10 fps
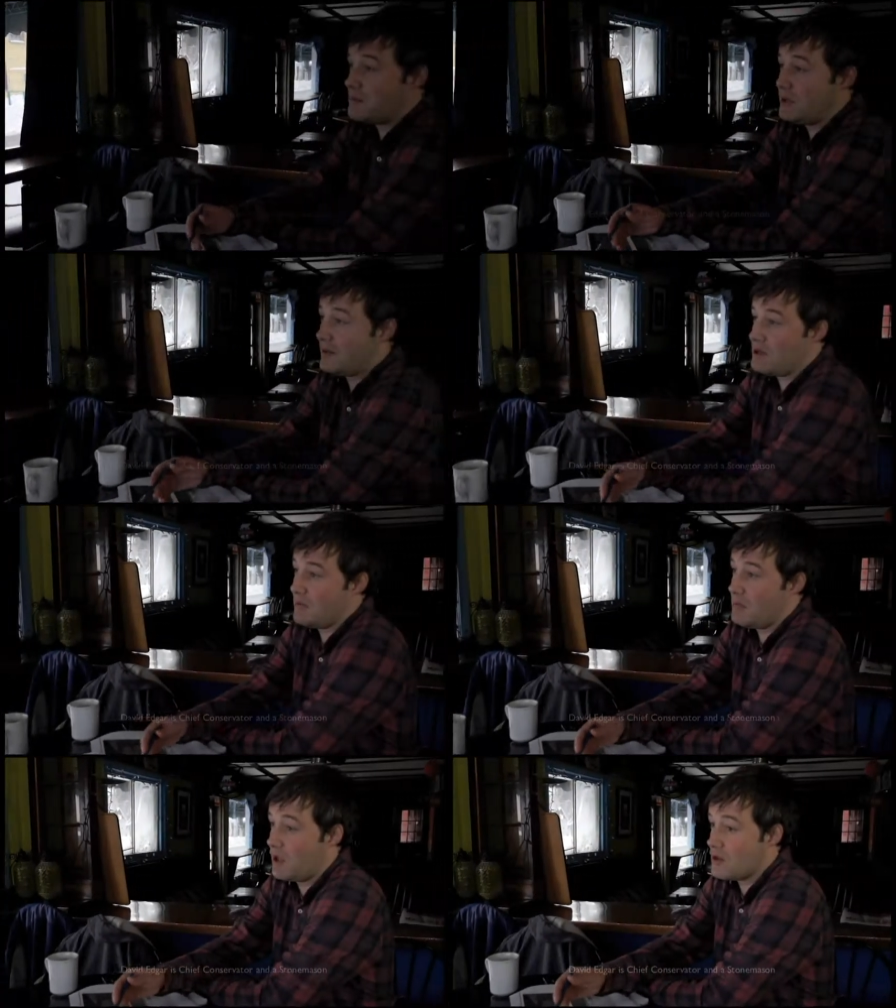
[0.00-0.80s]
believes
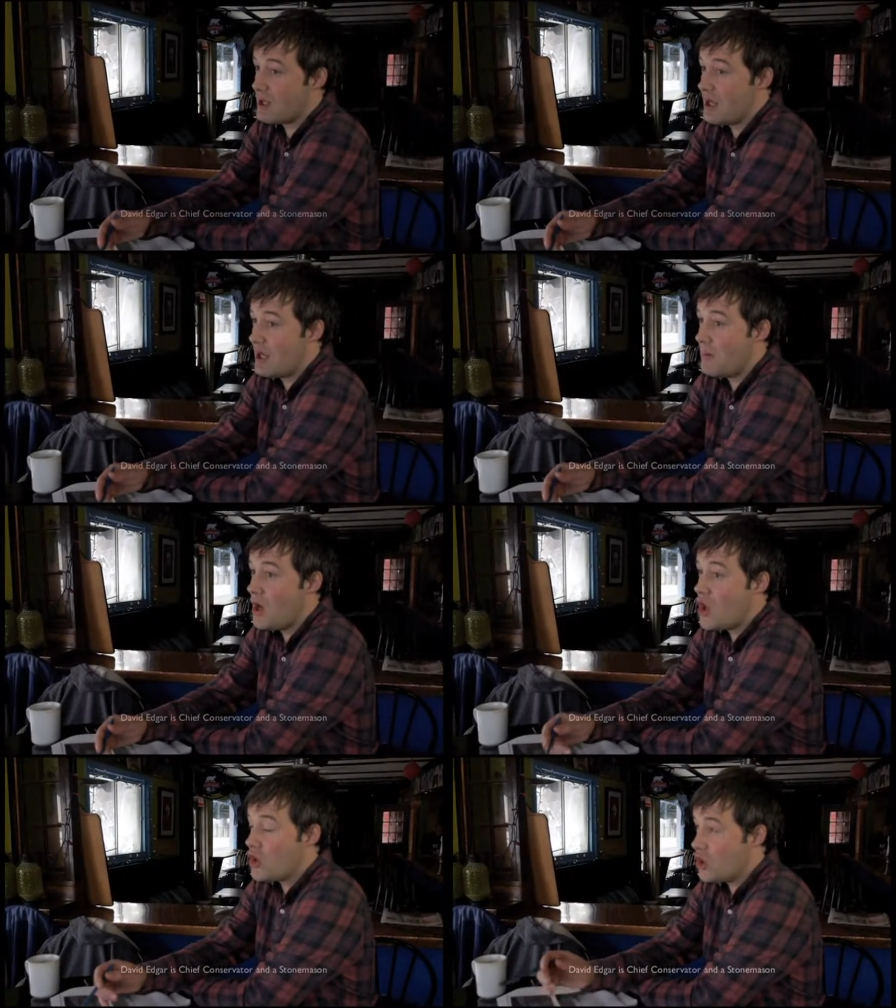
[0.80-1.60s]
it belongs to him.
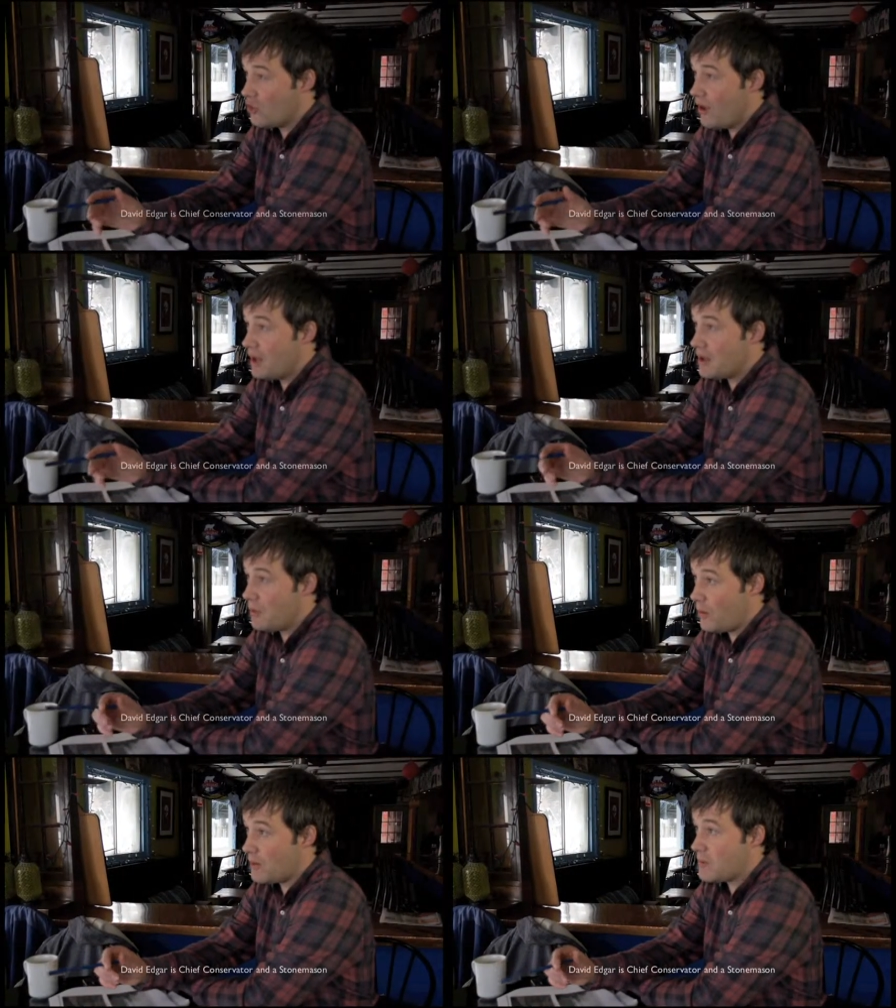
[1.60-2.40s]
You're right, the
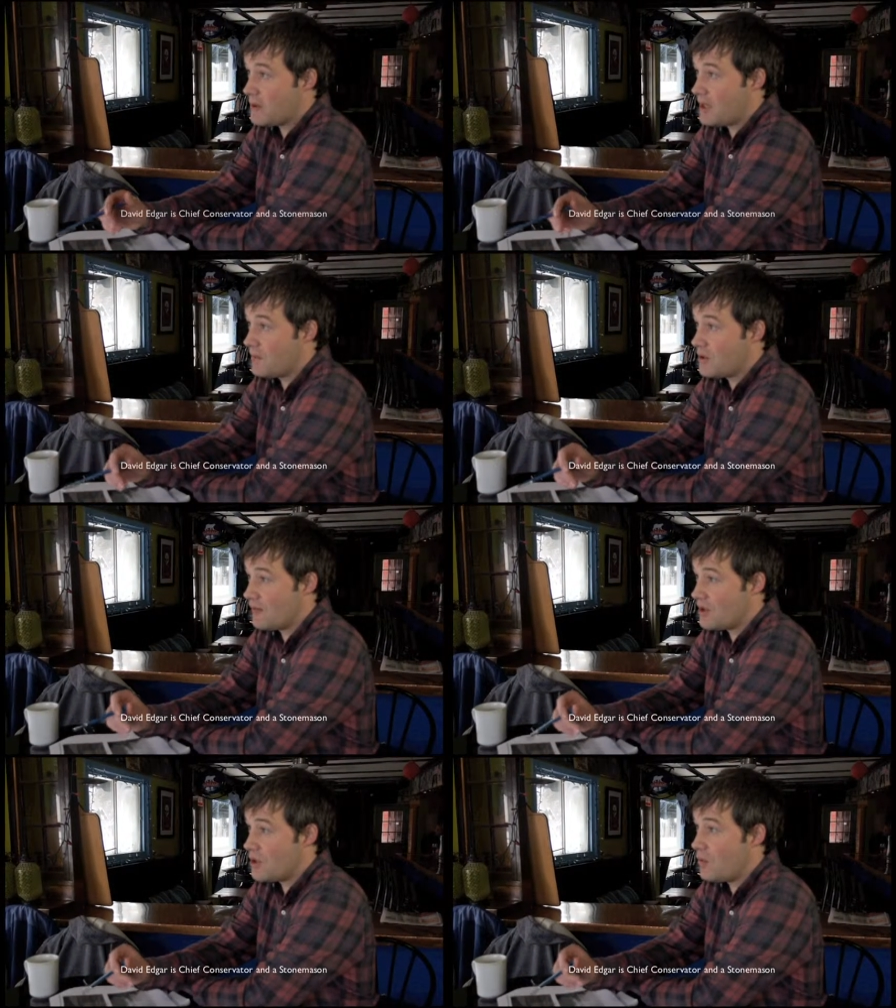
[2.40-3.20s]
public's perception
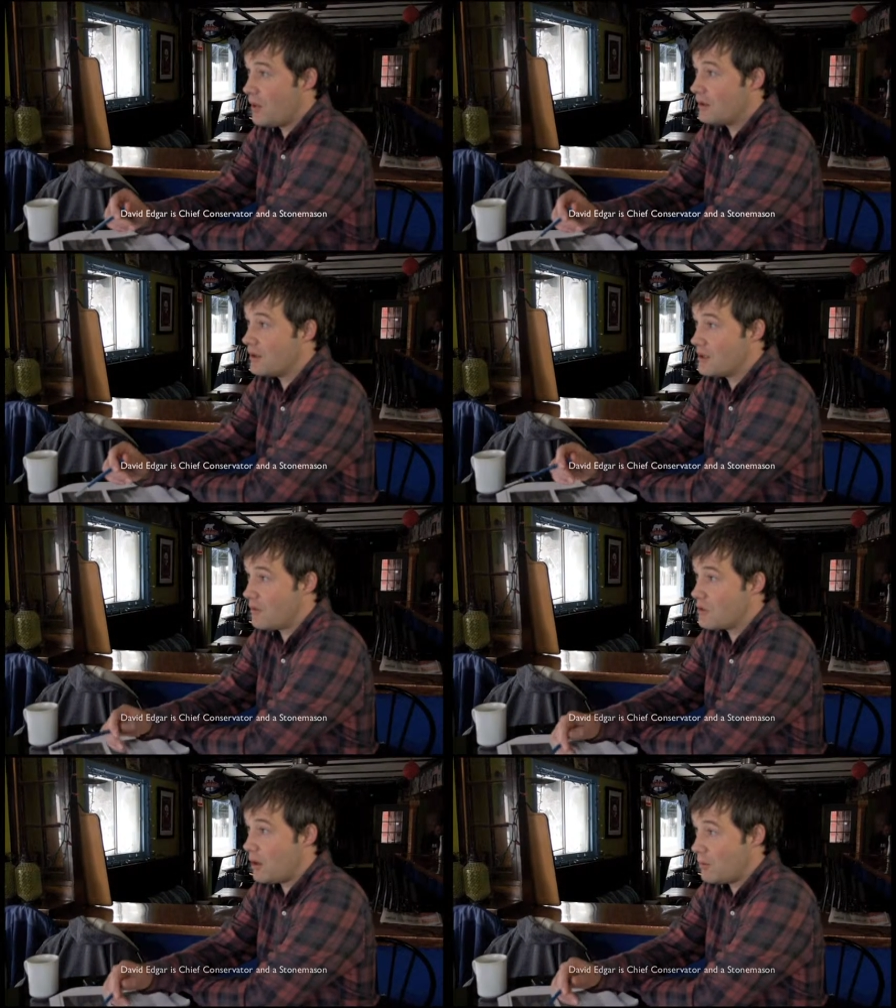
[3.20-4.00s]
of a stone building is that
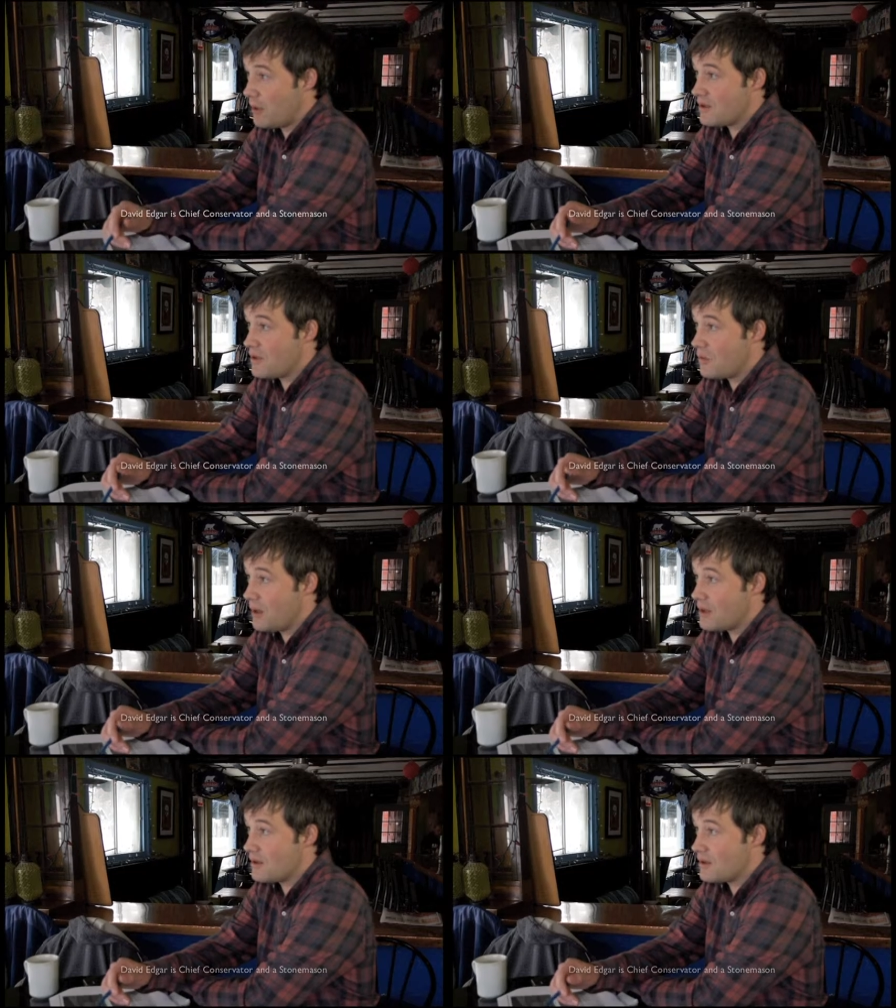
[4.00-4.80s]
it was built by
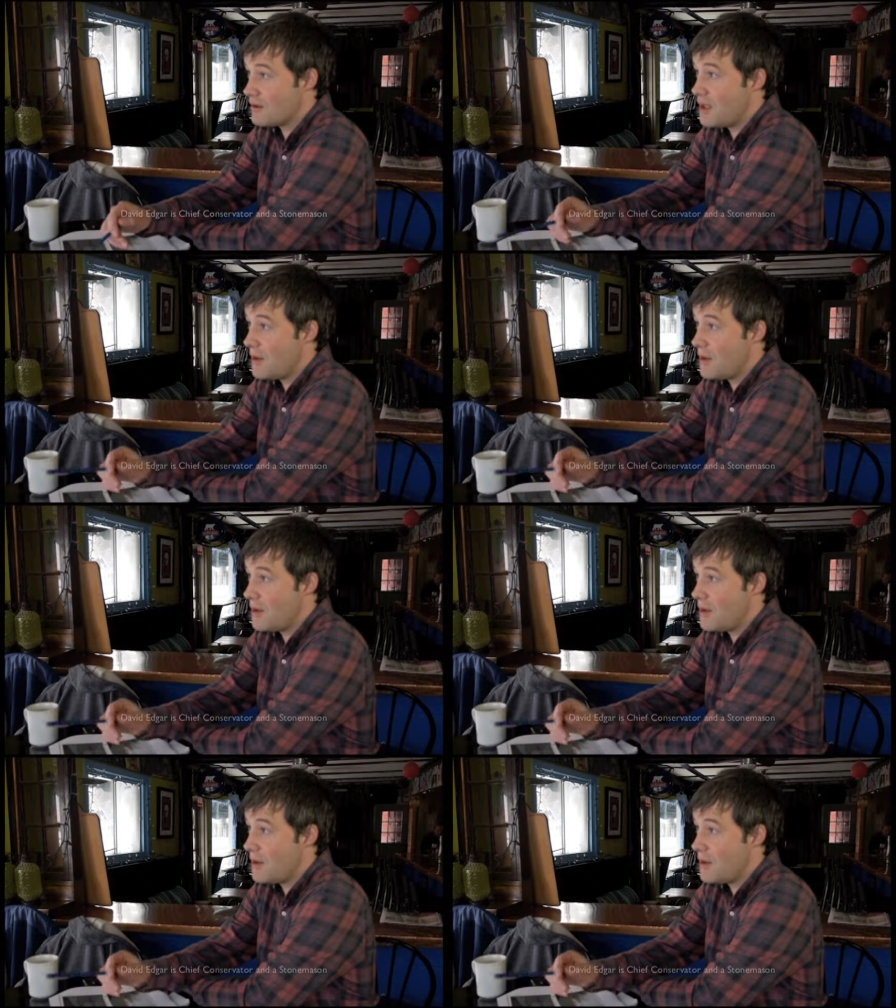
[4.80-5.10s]
stonemasons,